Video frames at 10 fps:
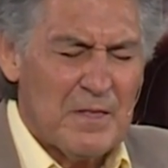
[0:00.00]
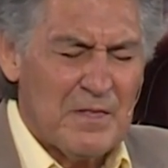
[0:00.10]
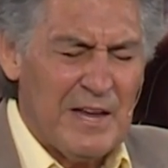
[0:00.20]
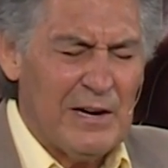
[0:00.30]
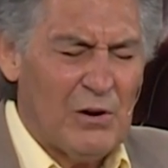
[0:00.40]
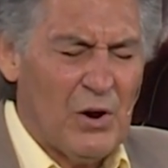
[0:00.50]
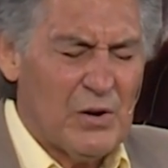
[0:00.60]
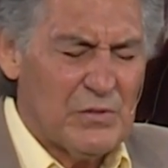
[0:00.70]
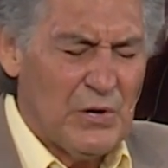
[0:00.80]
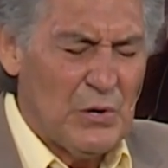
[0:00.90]
there
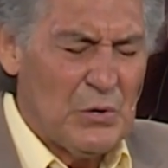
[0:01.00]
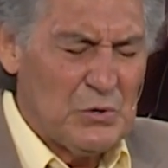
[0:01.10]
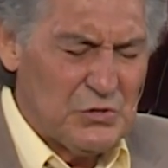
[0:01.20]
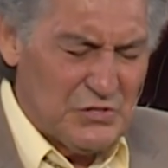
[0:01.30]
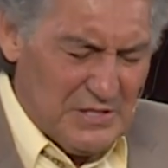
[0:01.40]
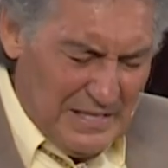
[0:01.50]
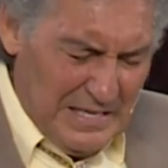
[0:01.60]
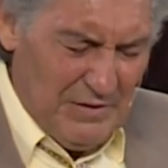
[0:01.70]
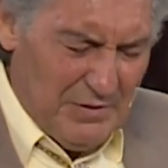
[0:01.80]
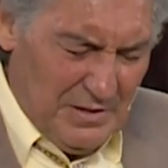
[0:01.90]
are those
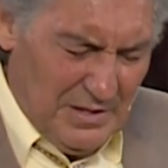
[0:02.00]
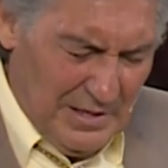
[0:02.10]
even